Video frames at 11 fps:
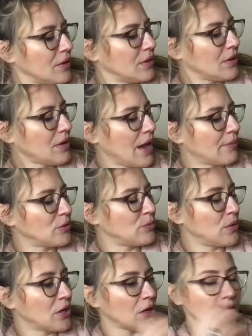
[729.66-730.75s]
comes
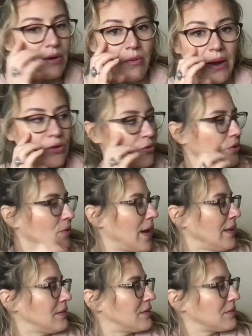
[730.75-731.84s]
Mercury
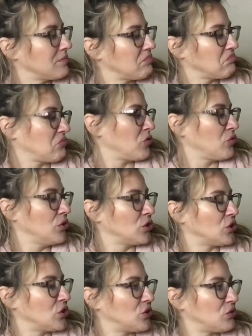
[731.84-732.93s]
Retrograde, which
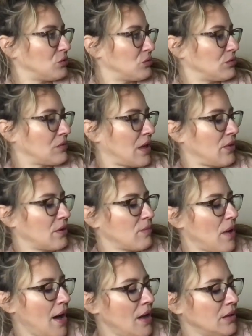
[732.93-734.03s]
is nothing
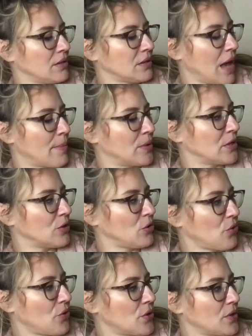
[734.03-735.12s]
bad. It's happening in your
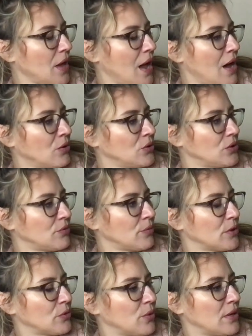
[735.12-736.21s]
third house from
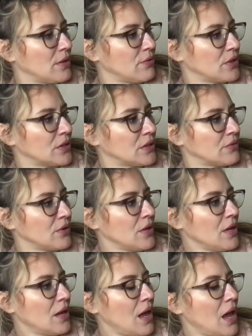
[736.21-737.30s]
the 21st of
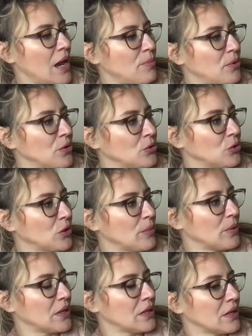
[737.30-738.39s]
April till the
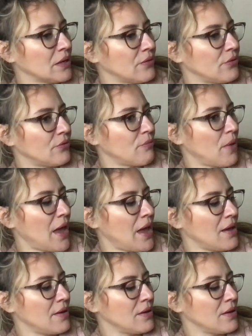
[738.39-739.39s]
beginning of May.